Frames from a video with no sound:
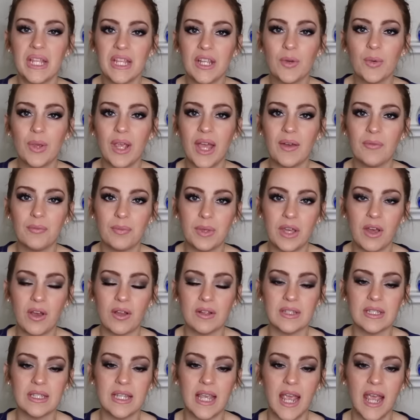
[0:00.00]
here we have
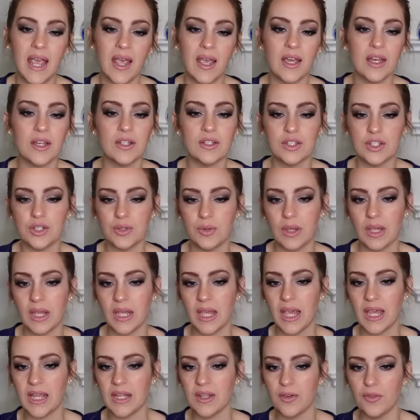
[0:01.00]
Beyonce doing
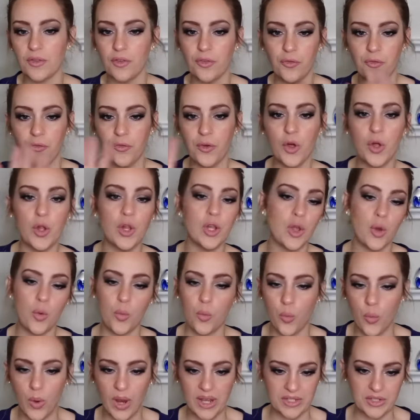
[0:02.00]
a full
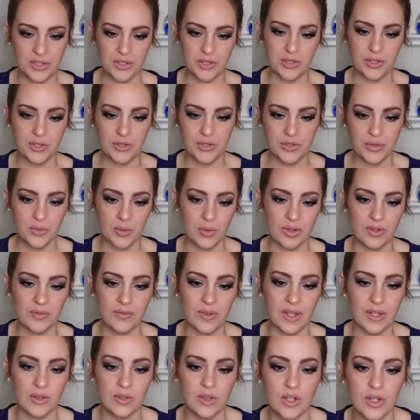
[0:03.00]
Western sort of
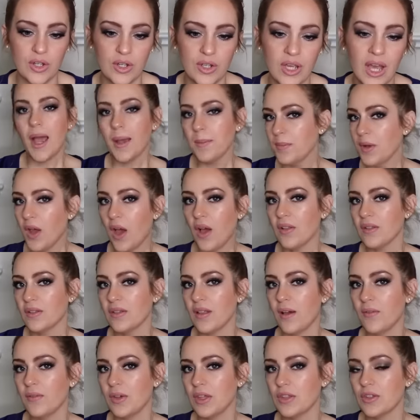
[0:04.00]
a look. I'm not
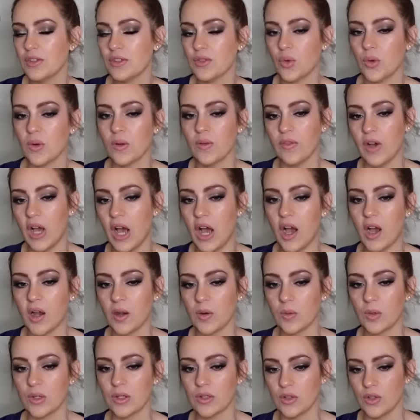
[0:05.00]
loving the sort of
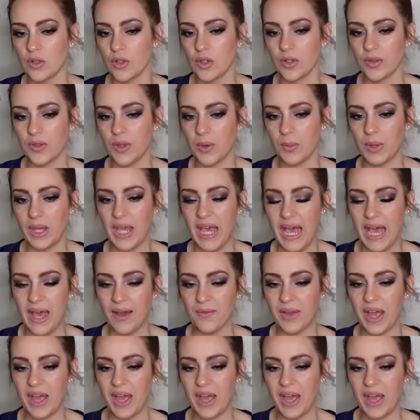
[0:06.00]
awkward look that we have